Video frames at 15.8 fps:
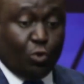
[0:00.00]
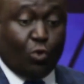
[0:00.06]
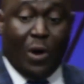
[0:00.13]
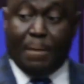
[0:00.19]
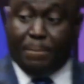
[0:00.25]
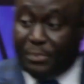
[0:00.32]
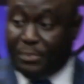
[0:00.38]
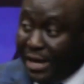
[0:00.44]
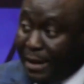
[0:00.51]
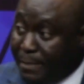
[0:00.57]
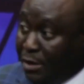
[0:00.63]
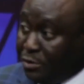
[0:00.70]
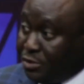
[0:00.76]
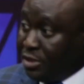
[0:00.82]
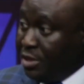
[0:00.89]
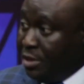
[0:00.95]
to go and pray
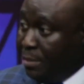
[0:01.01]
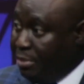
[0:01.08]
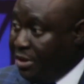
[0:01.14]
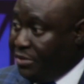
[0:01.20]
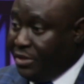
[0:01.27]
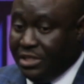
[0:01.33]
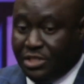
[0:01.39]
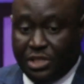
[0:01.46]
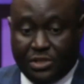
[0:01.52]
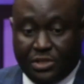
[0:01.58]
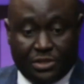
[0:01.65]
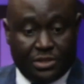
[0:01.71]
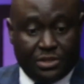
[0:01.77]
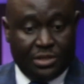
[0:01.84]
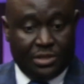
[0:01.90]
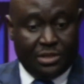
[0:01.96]
about birthing
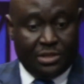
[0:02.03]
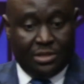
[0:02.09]
Jesus.